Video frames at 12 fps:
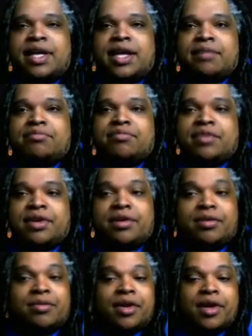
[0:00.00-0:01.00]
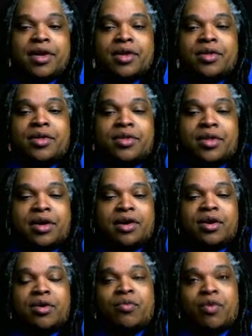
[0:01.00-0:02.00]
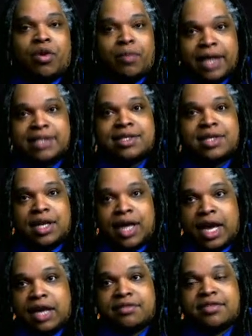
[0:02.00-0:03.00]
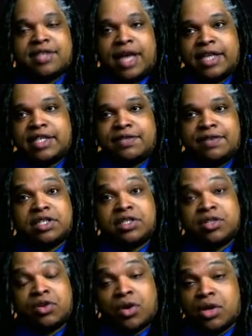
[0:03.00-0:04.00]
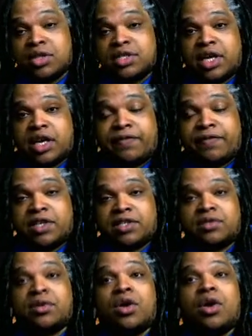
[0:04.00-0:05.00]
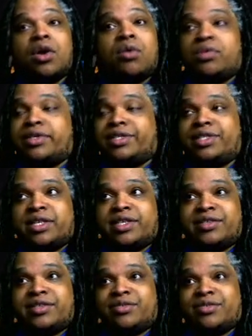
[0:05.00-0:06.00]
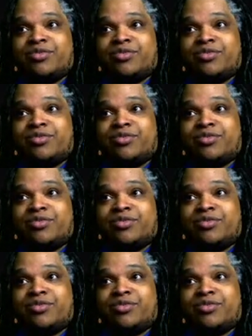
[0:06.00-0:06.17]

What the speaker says: that the robots in a lot of science fiction or early science fiction was just